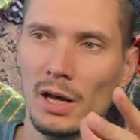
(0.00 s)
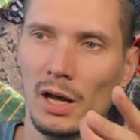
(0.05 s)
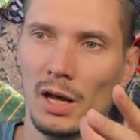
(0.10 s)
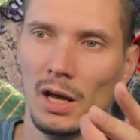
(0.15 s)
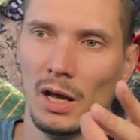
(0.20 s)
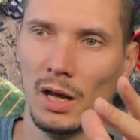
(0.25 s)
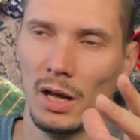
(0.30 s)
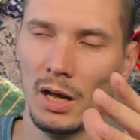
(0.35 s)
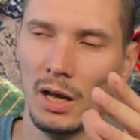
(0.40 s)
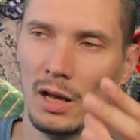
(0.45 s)

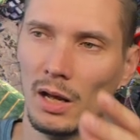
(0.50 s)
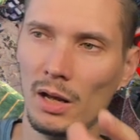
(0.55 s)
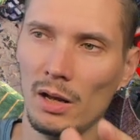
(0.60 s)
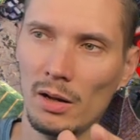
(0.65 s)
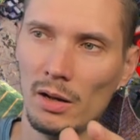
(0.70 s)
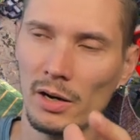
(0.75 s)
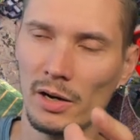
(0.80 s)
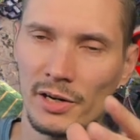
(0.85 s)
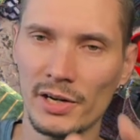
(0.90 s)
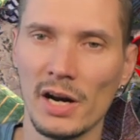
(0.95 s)

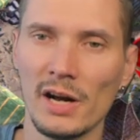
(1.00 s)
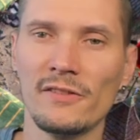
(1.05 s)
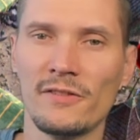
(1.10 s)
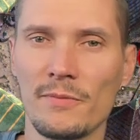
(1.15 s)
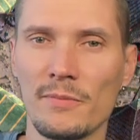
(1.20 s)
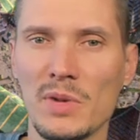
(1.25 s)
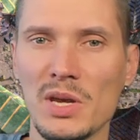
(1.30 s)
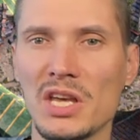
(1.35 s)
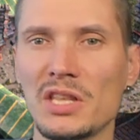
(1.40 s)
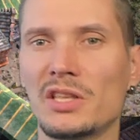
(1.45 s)
raw
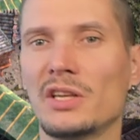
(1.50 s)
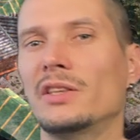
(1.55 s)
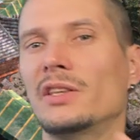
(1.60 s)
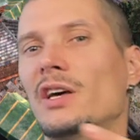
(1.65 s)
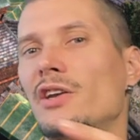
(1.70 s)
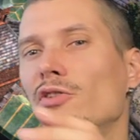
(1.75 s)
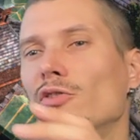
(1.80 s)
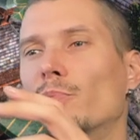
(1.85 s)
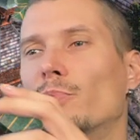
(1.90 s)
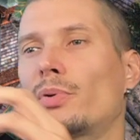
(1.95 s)
meat and
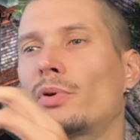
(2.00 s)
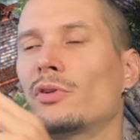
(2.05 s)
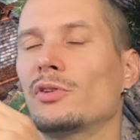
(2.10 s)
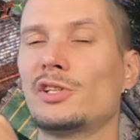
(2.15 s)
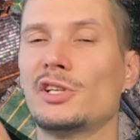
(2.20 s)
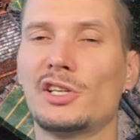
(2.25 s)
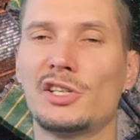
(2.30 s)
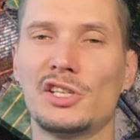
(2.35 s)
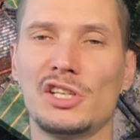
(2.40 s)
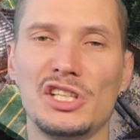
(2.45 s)
then you
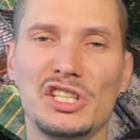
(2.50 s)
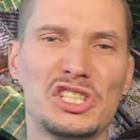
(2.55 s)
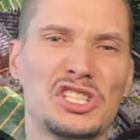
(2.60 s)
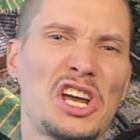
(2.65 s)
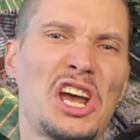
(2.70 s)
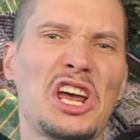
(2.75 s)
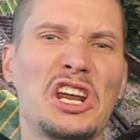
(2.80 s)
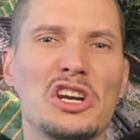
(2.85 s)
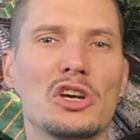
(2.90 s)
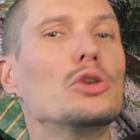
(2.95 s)
processing
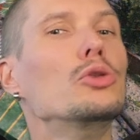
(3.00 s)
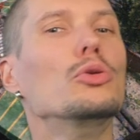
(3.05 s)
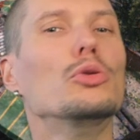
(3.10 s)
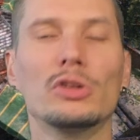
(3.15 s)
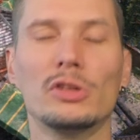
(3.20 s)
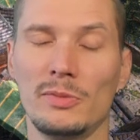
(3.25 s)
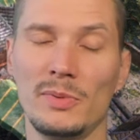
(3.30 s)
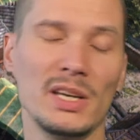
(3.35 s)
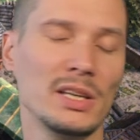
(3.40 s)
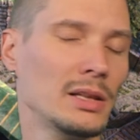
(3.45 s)
10
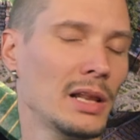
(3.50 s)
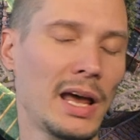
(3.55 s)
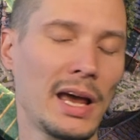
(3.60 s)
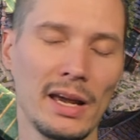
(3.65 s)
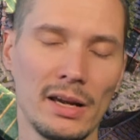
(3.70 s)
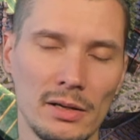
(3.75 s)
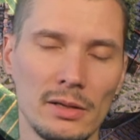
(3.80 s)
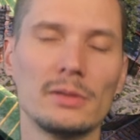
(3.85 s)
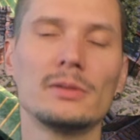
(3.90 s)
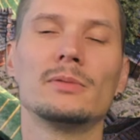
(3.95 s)
cooked meat,
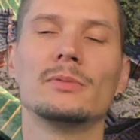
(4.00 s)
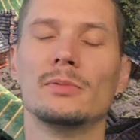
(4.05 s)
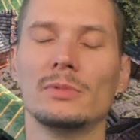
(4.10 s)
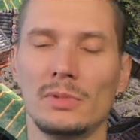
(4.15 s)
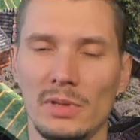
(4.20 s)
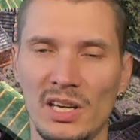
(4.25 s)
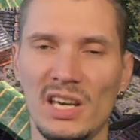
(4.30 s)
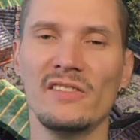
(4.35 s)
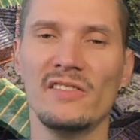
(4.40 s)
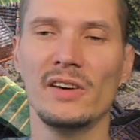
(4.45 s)
like
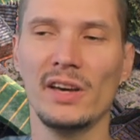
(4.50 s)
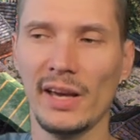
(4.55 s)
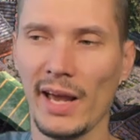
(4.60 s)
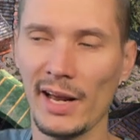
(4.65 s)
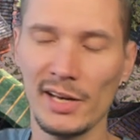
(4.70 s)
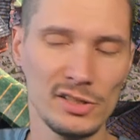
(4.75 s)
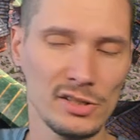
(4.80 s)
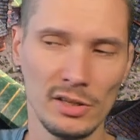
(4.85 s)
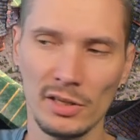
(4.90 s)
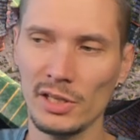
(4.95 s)
giving
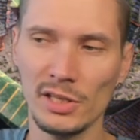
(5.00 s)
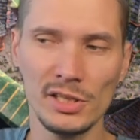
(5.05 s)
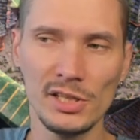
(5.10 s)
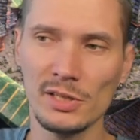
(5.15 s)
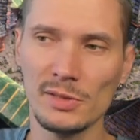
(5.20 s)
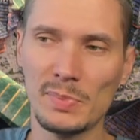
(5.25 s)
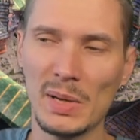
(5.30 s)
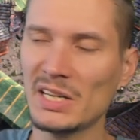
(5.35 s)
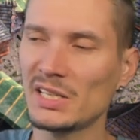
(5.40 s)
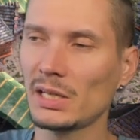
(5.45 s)
extra. This
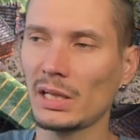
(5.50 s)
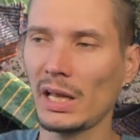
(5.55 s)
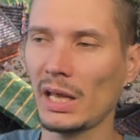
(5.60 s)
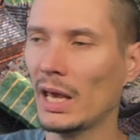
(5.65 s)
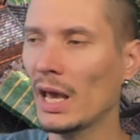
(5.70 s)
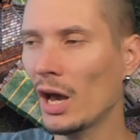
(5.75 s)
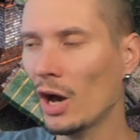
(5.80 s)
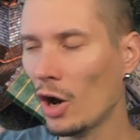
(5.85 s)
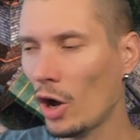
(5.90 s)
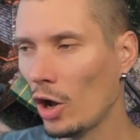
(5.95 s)
is
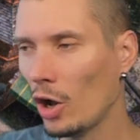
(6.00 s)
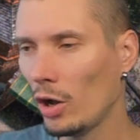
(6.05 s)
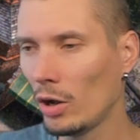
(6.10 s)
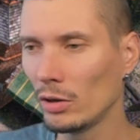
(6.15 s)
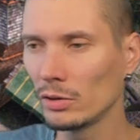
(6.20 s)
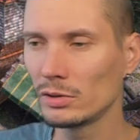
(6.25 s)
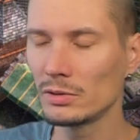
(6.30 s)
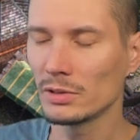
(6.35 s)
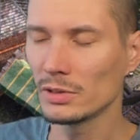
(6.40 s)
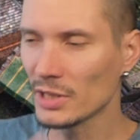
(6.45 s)
basically,
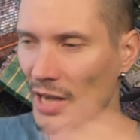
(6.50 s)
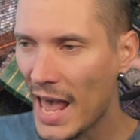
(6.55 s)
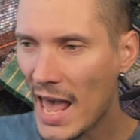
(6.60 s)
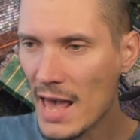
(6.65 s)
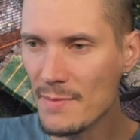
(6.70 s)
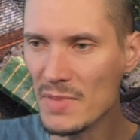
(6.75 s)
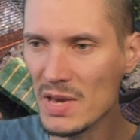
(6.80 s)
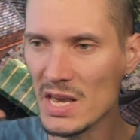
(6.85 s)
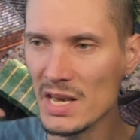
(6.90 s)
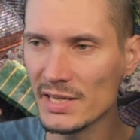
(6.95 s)
whole
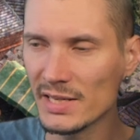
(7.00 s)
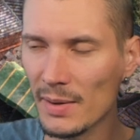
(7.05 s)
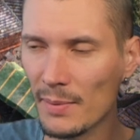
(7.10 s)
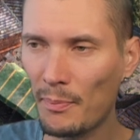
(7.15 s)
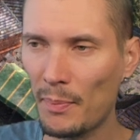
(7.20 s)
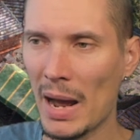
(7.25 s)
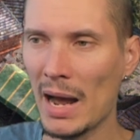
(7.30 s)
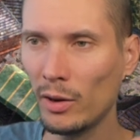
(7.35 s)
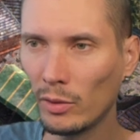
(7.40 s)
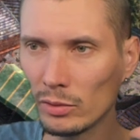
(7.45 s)
game is
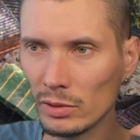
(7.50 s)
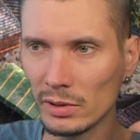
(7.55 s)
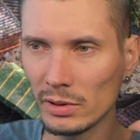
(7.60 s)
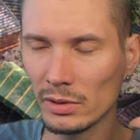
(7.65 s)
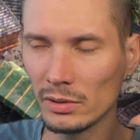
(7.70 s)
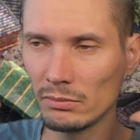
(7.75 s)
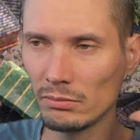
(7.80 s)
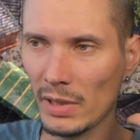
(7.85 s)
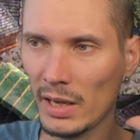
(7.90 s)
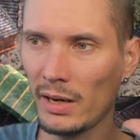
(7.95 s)
about
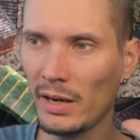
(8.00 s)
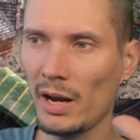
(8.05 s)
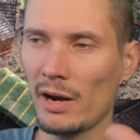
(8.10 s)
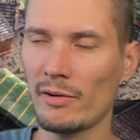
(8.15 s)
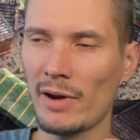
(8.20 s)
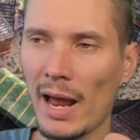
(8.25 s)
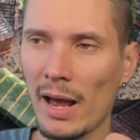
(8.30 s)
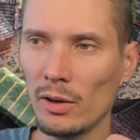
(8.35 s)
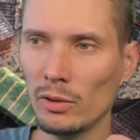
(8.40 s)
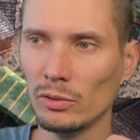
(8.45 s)
and
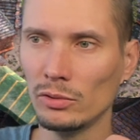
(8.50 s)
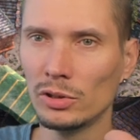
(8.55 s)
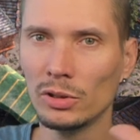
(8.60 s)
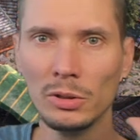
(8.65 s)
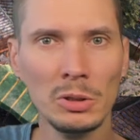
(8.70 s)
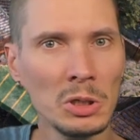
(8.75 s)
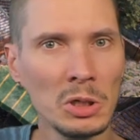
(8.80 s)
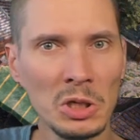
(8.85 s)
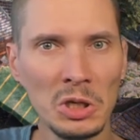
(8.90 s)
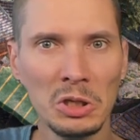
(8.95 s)
around
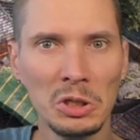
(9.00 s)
